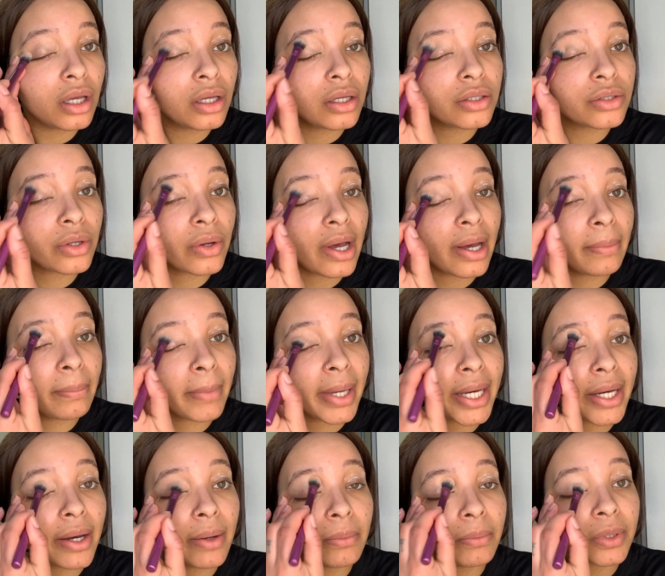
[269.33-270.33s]
So at my
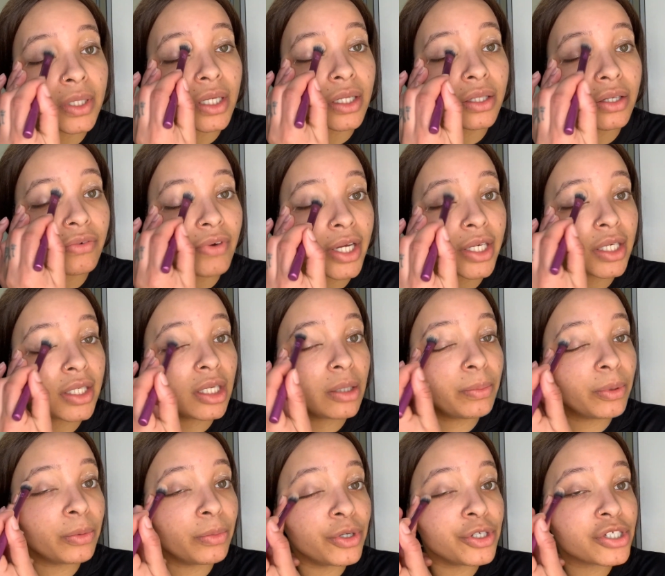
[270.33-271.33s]
company, the regular
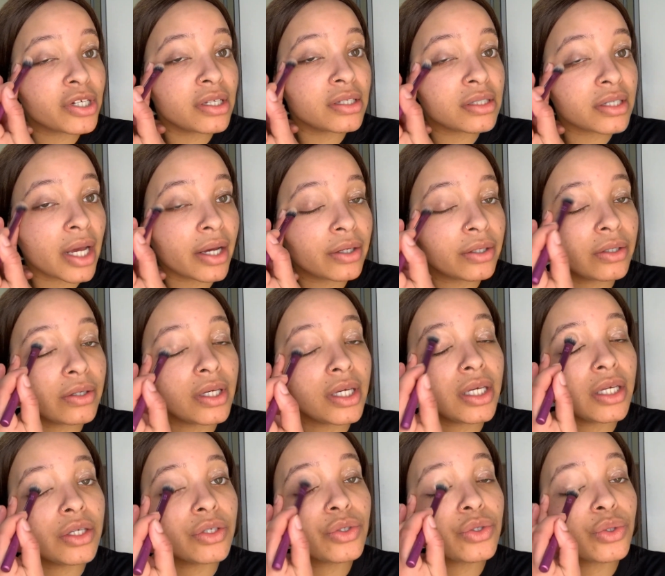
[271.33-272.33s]
promotion cycle
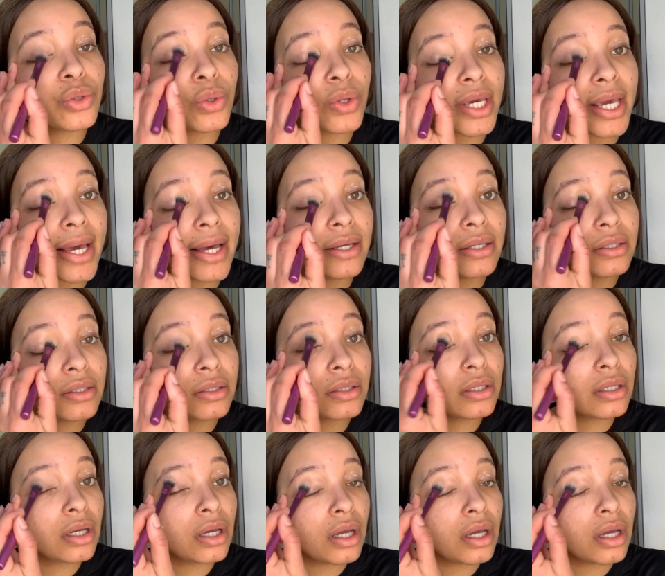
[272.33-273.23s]
is 2 years,